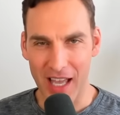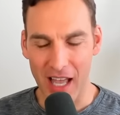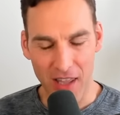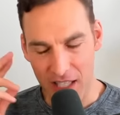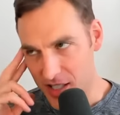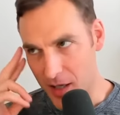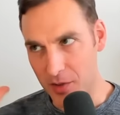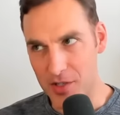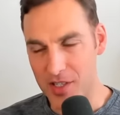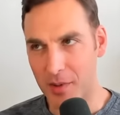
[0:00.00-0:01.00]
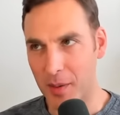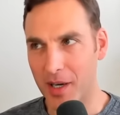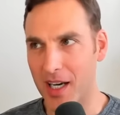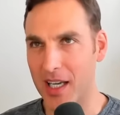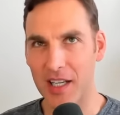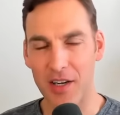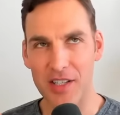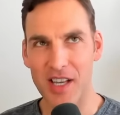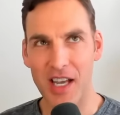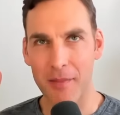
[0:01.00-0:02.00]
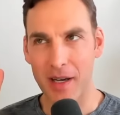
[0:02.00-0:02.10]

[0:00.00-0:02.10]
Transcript: unless I'm losing my mind, unless I am